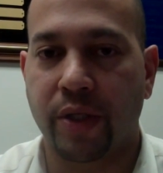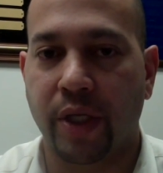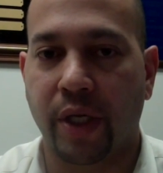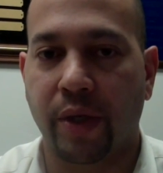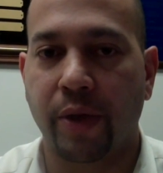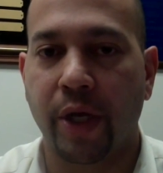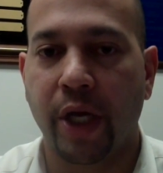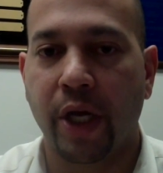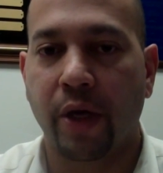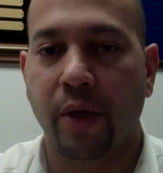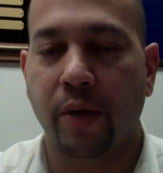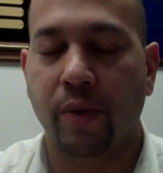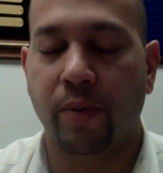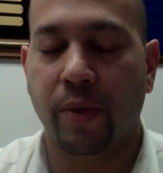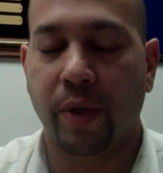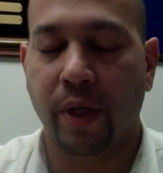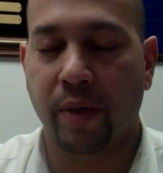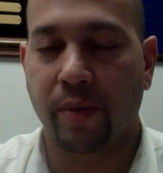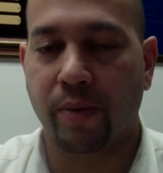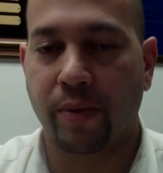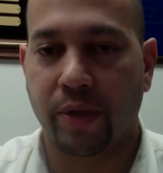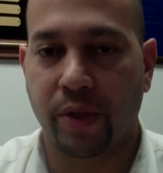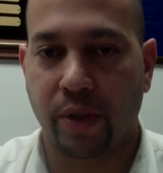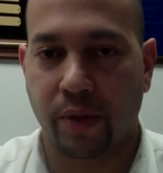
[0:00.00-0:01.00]
So
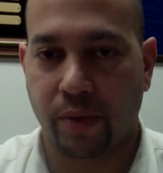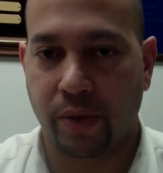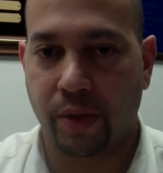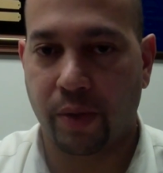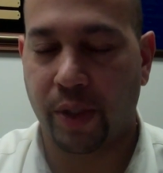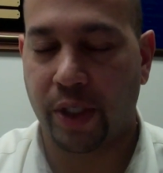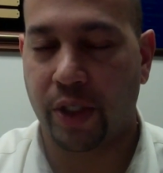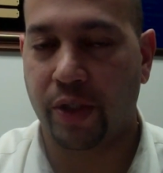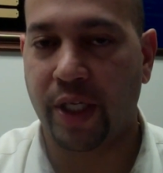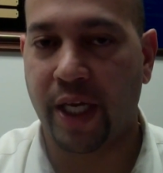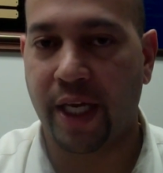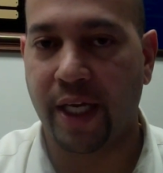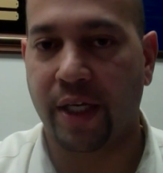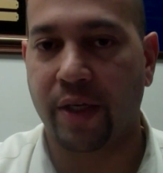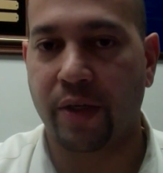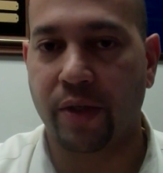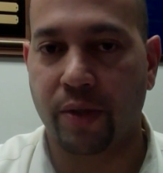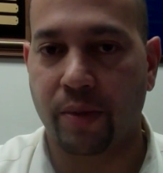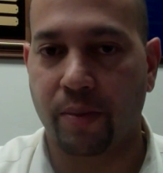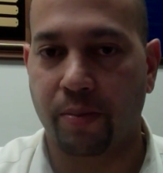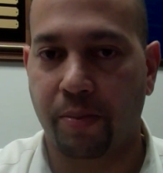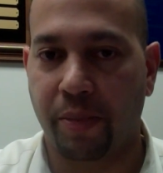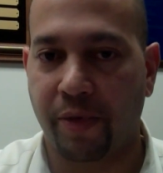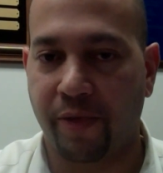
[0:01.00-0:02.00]
what you're saying
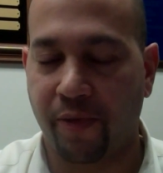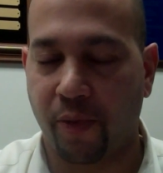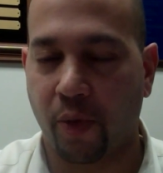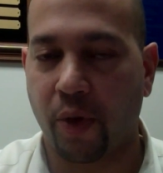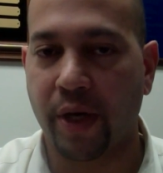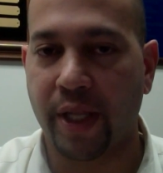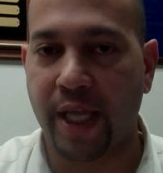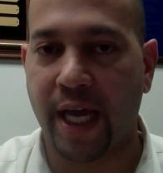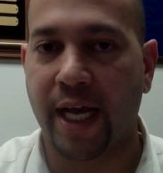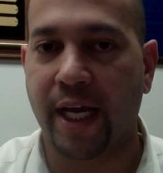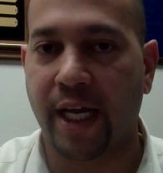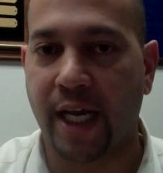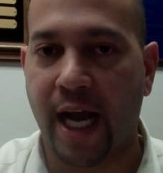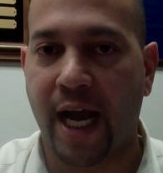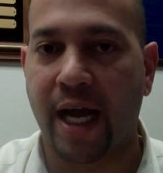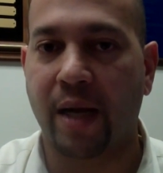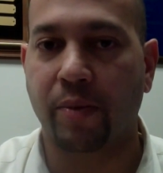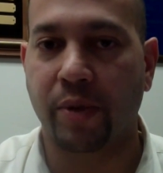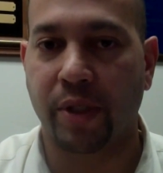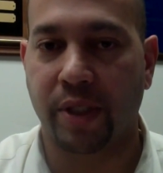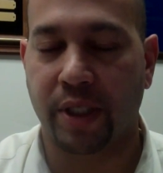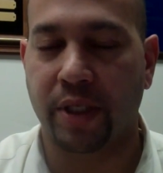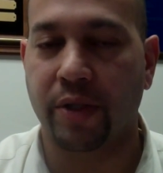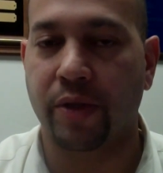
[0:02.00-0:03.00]
is before that,
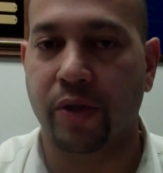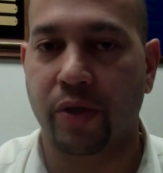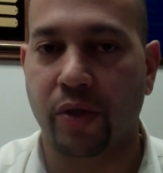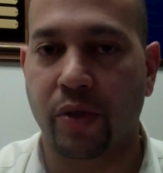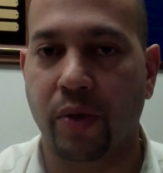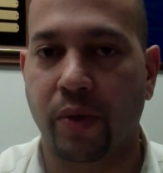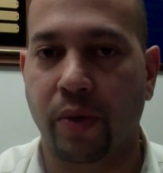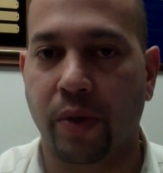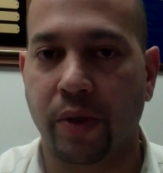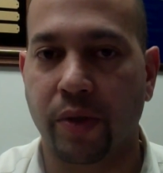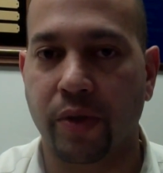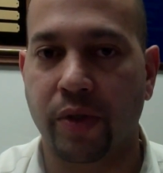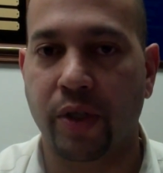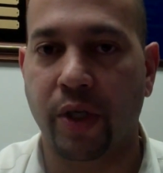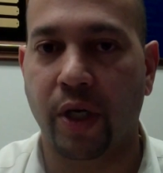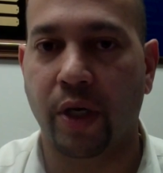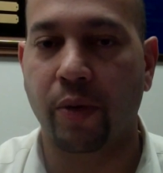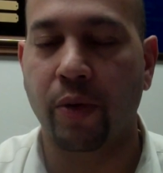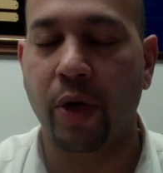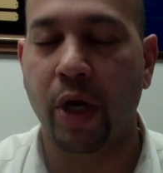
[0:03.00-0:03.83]
God was in the schools.